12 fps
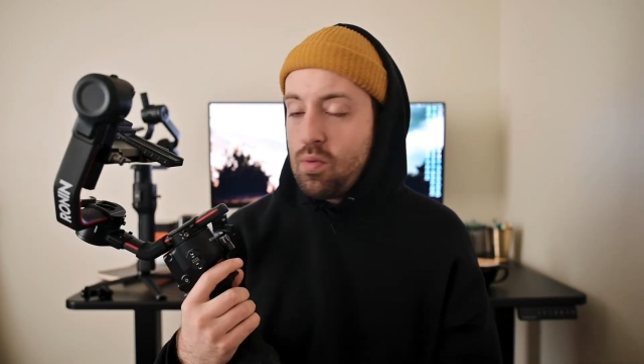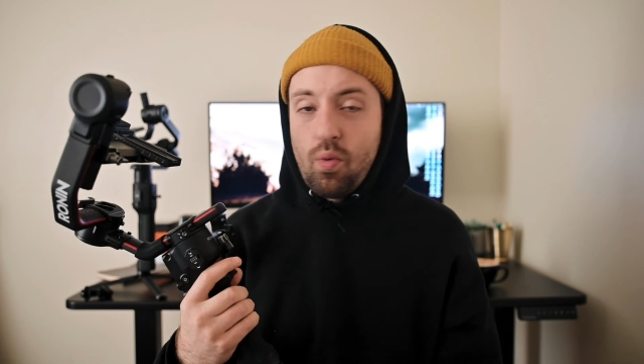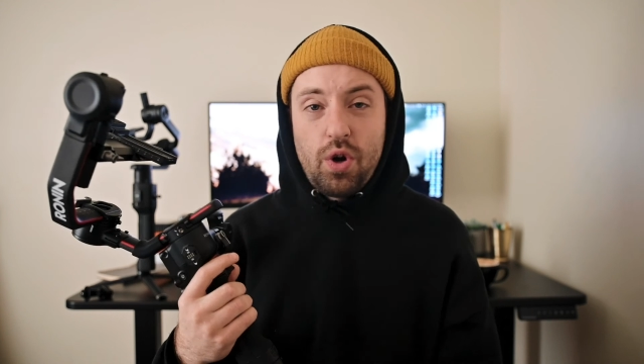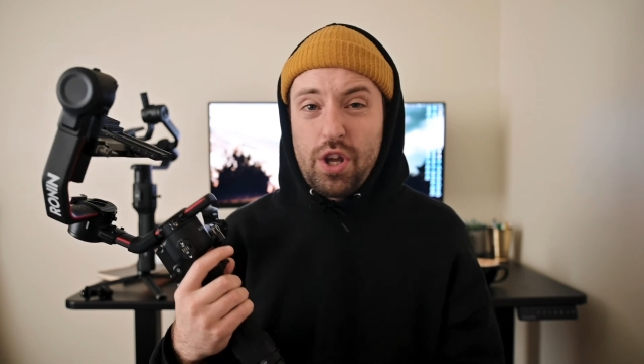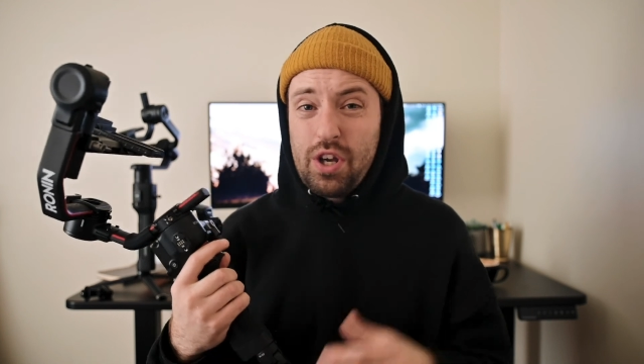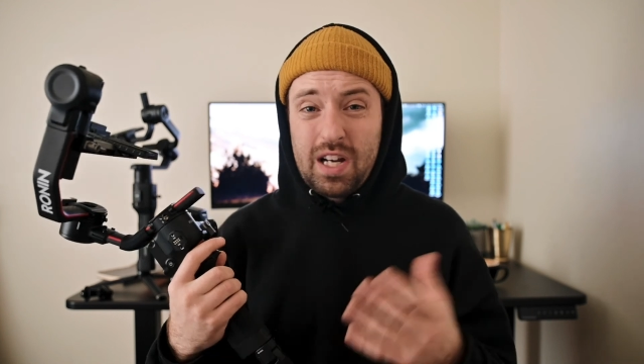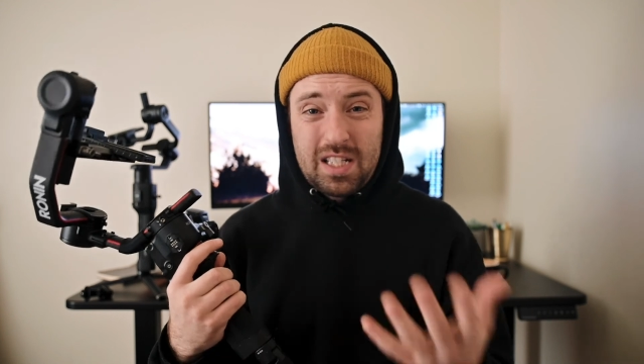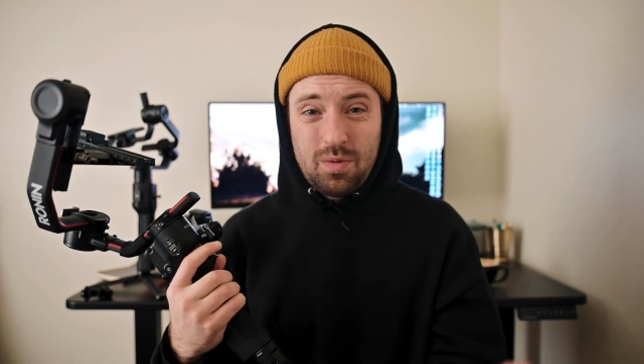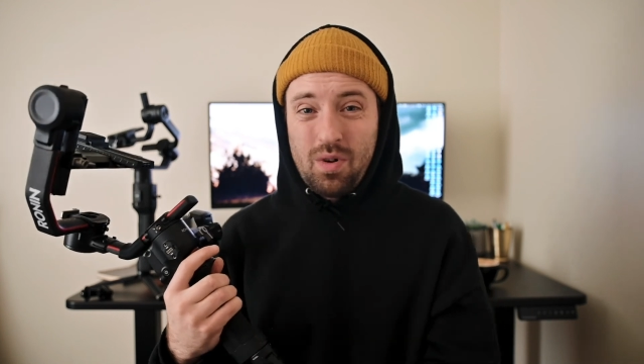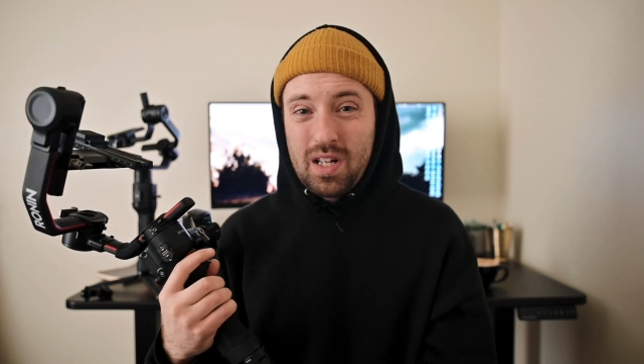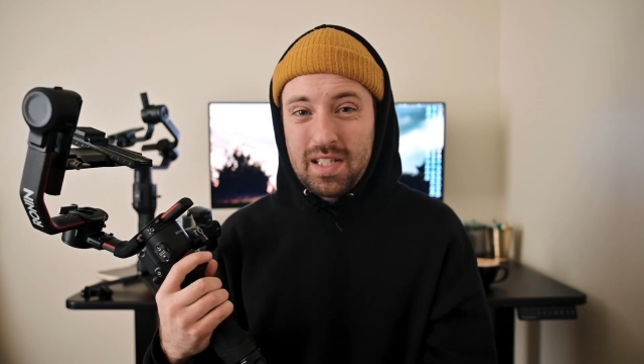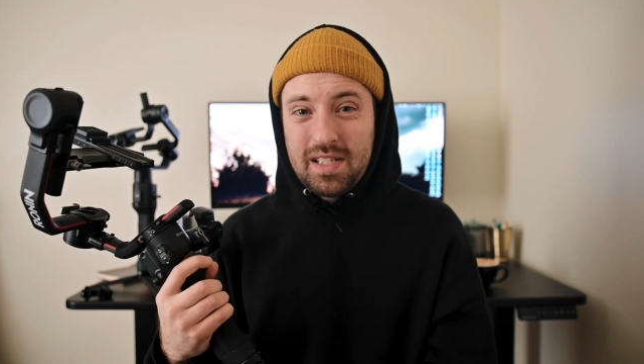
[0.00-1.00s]
What do you guys
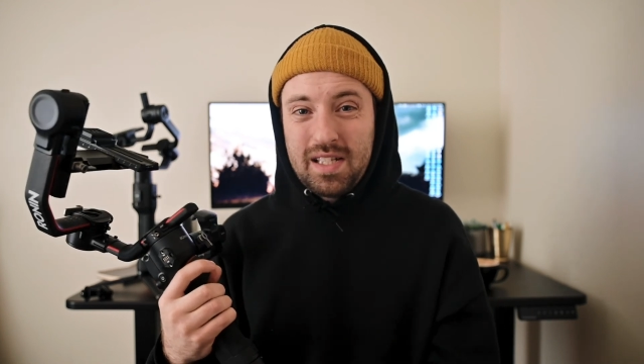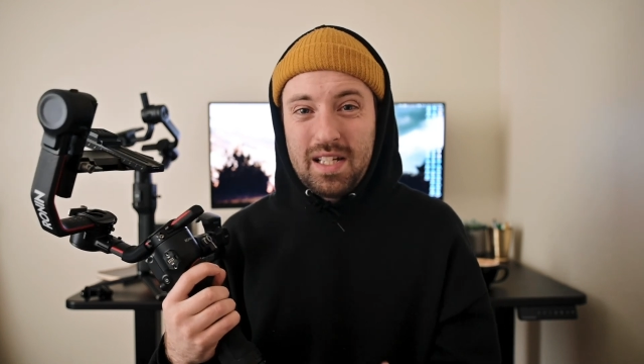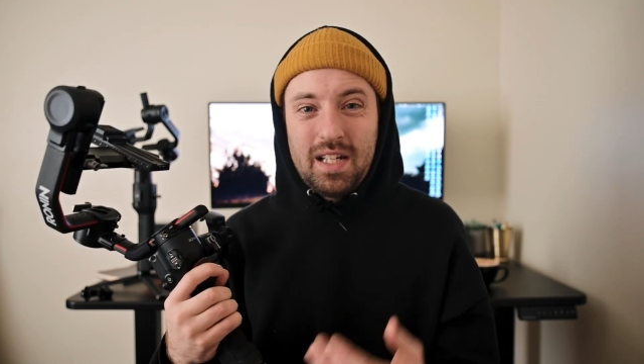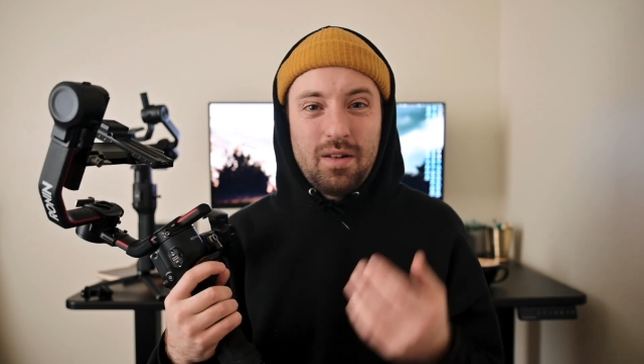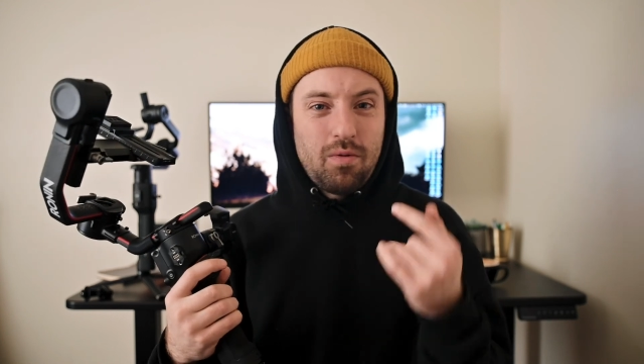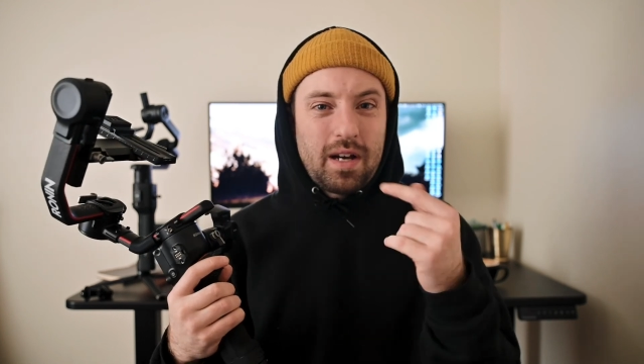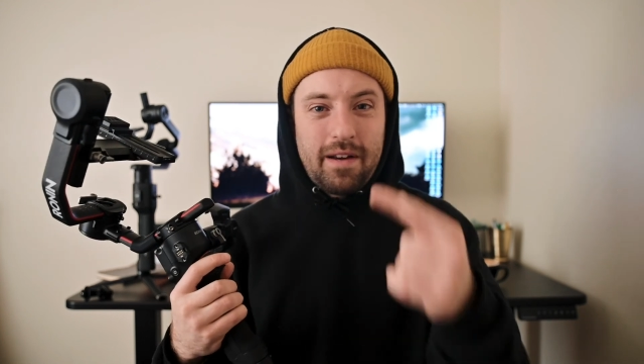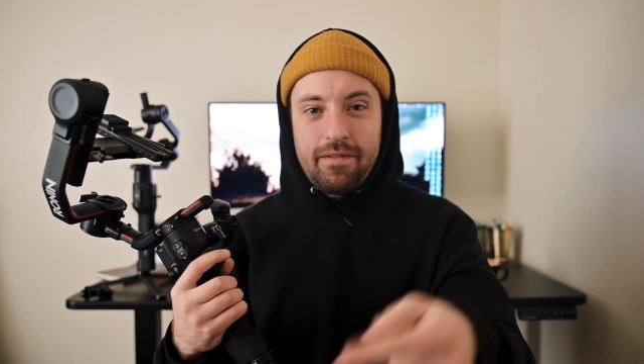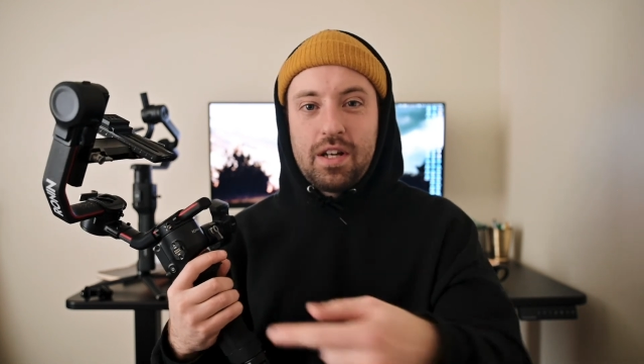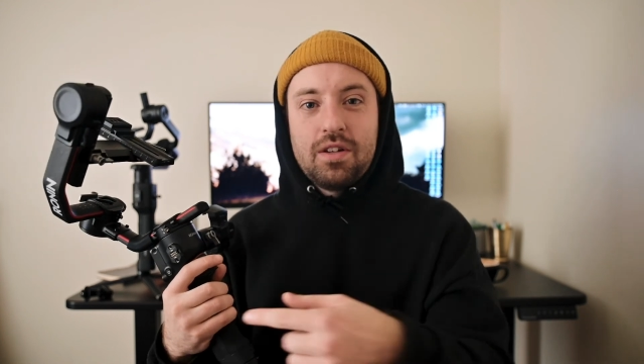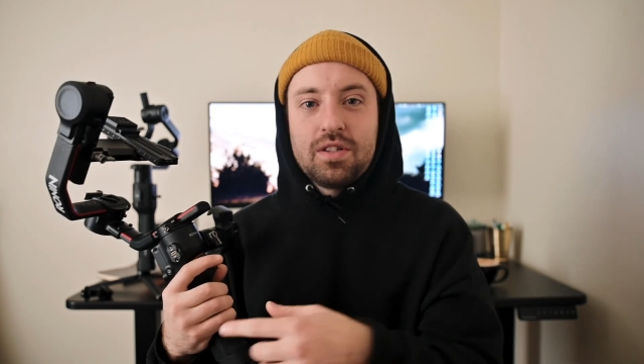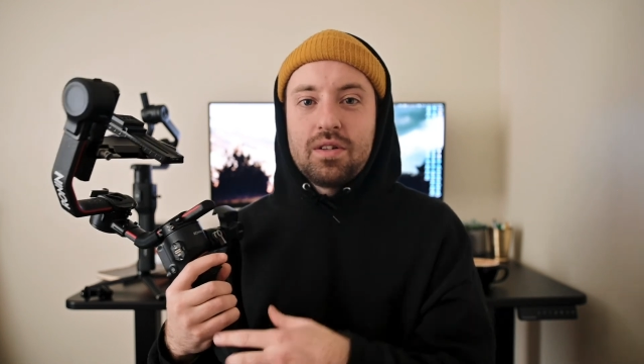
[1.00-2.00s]
want to see? What kind
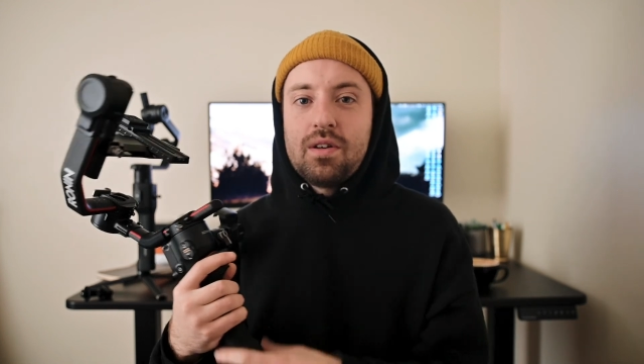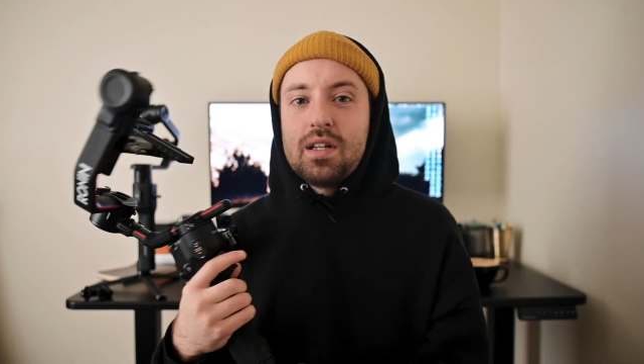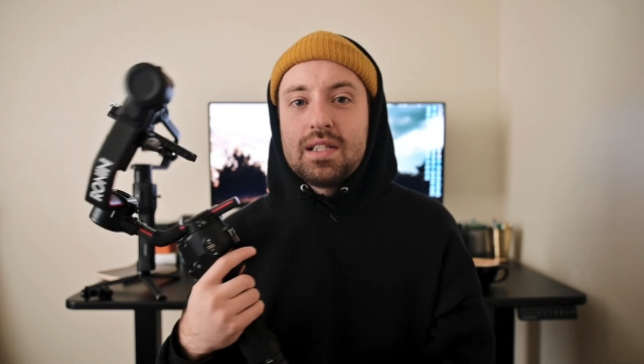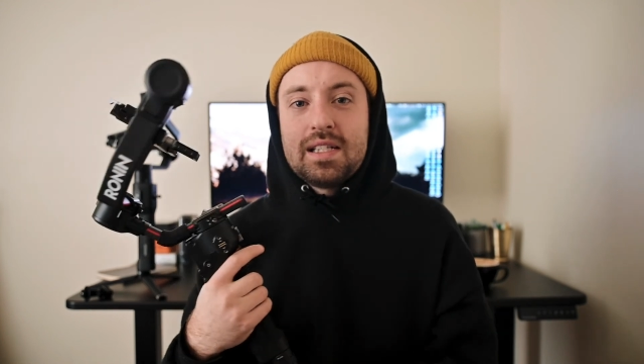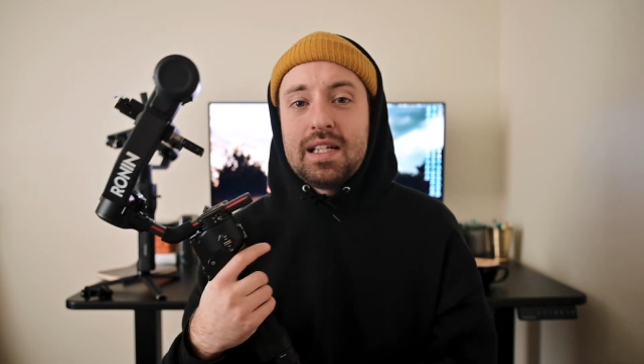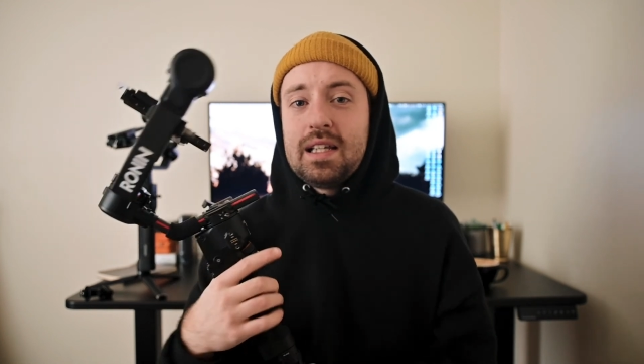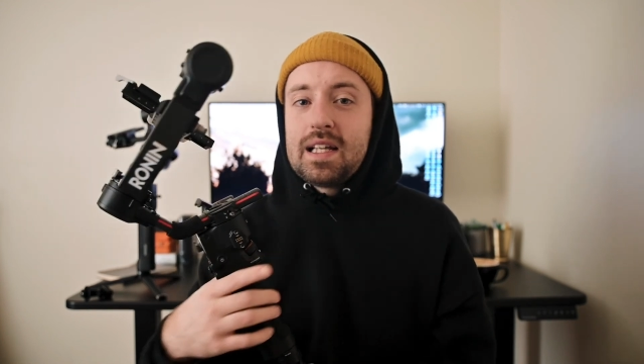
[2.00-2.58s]
of videos you want to see?